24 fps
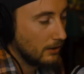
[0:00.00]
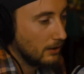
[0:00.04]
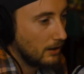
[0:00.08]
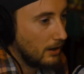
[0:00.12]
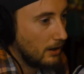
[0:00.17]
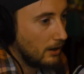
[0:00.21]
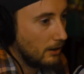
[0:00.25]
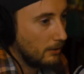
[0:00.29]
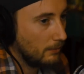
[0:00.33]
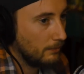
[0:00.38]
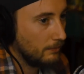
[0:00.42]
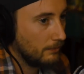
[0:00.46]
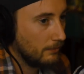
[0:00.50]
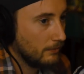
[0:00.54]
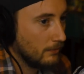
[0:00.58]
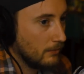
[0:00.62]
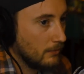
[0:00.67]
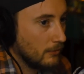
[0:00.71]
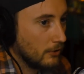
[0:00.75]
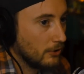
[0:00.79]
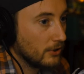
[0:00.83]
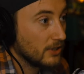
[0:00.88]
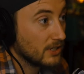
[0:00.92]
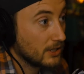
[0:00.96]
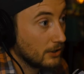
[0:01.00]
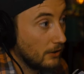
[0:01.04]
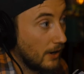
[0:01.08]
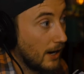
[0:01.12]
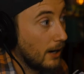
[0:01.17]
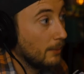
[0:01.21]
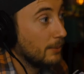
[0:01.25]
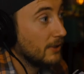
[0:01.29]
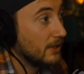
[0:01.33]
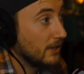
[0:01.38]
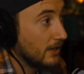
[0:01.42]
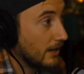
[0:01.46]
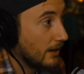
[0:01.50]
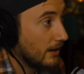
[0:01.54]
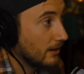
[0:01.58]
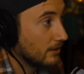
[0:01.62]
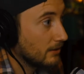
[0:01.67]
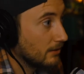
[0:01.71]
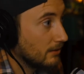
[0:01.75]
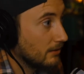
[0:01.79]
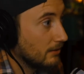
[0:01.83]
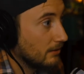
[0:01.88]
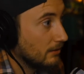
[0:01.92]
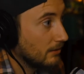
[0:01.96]
Could it still happen?
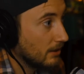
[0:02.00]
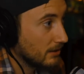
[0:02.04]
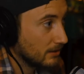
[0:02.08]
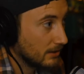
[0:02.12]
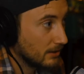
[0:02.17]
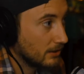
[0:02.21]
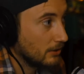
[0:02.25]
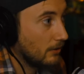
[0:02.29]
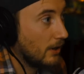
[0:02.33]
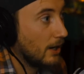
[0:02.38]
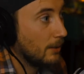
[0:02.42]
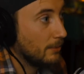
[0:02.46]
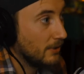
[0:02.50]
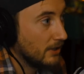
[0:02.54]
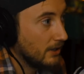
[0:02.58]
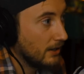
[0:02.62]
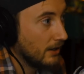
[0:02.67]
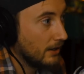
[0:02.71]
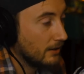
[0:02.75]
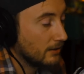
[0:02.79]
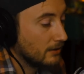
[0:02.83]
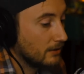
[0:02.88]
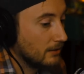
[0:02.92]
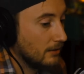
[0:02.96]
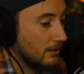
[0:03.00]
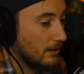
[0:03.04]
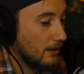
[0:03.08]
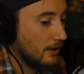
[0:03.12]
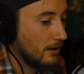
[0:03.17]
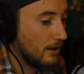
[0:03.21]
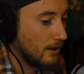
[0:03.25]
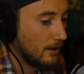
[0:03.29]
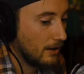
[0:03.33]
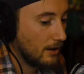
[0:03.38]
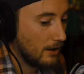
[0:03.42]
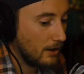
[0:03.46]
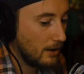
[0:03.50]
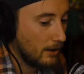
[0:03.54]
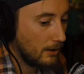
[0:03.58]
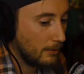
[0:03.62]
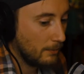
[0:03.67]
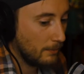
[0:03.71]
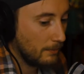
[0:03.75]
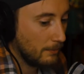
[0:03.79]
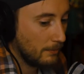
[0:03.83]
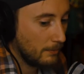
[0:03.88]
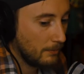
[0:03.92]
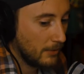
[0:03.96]
Yes. Does it still happen? Yes.
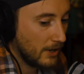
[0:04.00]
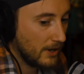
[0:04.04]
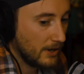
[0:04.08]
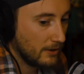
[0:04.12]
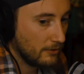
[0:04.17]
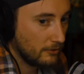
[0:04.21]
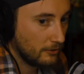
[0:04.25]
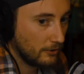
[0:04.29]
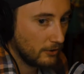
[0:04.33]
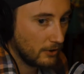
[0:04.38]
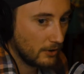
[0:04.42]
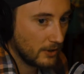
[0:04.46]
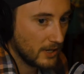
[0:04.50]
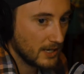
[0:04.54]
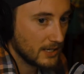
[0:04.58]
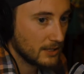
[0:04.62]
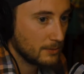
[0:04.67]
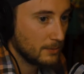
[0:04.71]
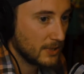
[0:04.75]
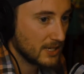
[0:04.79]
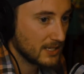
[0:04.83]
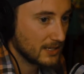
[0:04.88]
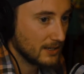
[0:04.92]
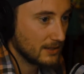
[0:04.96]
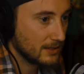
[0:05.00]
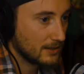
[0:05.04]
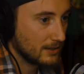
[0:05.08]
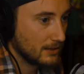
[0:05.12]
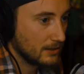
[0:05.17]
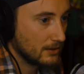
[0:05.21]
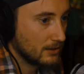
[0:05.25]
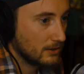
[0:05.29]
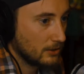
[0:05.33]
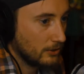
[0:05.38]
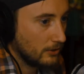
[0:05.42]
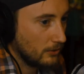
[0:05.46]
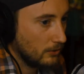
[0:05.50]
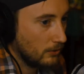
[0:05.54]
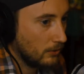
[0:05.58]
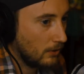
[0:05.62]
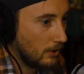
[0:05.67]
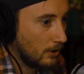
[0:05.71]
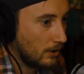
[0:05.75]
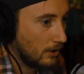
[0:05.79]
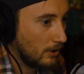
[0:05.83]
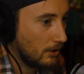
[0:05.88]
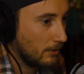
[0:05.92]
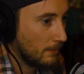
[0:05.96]
But for these businesses who
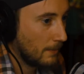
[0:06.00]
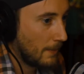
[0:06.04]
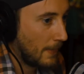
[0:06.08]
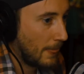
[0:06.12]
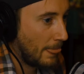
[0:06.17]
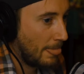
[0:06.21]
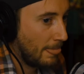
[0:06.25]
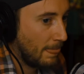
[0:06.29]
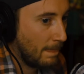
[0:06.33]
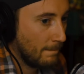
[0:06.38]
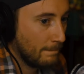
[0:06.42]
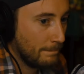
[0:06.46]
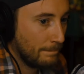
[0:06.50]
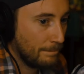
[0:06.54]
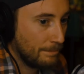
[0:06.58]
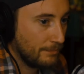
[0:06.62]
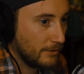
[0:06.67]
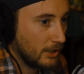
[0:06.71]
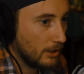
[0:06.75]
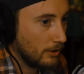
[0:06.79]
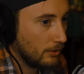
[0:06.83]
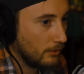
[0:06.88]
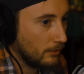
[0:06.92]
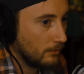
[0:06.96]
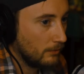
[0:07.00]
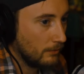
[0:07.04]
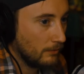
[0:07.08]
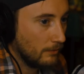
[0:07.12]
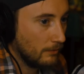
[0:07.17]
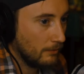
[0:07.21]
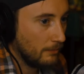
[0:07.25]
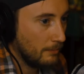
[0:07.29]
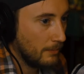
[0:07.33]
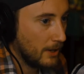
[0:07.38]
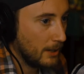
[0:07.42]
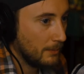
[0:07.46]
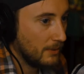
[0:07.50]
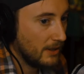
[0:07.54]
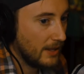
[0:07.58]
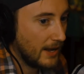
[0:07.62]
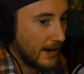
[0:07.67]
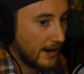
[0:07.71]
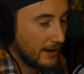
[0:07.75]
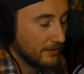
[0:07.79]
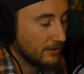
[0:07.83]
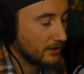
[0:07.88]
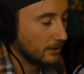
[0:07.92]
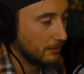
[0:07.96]
are, maybe they
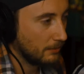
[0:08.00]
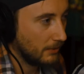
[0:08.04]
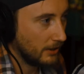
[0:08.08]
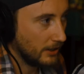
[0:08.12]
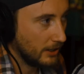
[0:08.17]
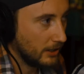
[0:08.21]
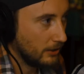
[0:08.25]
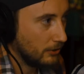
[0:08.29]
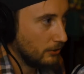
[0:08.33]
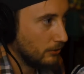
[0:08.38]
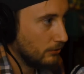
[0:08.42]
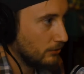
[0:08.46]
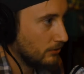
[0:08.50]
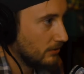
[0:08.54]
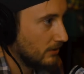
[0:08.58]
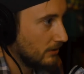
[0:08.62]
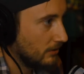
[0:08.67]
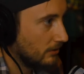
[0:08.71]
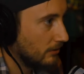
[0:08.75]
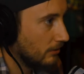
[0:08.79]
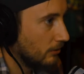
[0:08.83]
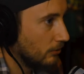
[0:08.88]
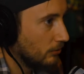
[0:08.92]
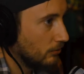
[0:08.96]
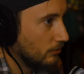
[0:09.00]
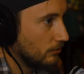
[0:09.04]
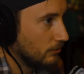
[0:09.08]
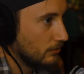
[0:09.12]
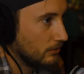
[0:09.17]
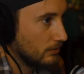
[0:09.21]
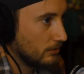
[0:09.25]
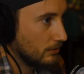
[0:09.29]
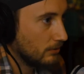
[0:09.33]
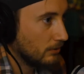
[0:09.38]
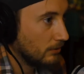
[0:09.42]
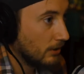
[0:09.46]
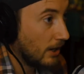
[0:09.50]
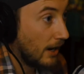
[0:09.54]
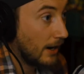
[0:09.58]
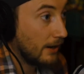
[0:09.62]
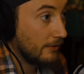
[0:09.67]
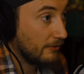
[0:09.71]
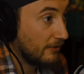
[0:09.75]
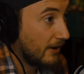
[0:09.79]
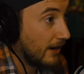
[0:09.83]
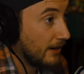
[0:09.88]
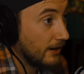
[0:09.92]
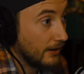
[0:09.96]
have somebody who's got
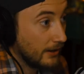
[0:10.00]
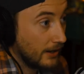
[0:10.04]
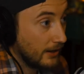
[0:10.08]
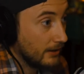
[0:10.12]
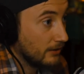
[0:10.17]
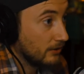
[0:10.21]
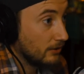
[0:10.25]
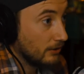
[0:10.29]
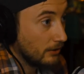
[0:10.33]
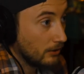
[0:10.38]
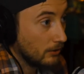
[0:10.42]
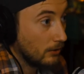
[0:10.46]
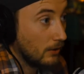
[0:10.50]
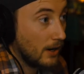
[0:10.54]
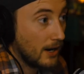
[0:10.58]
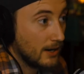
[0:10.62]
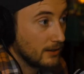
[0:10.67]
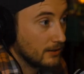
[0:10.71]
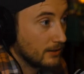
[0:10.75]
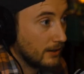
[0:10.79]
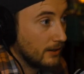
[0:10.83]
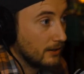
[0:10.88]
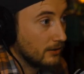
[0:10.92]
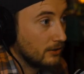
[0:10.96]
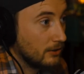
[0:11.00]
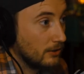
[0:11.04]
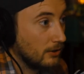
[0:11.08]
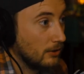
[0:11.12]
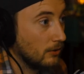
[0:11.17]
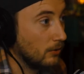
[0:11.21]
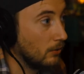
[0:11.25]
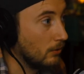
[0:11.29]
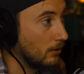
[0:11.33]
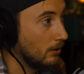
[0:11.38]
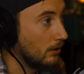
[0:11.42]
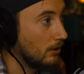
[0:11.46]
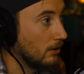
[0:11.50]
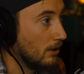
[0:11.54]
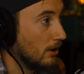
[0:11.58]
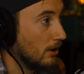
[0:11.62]
fighting cancer or has cancer or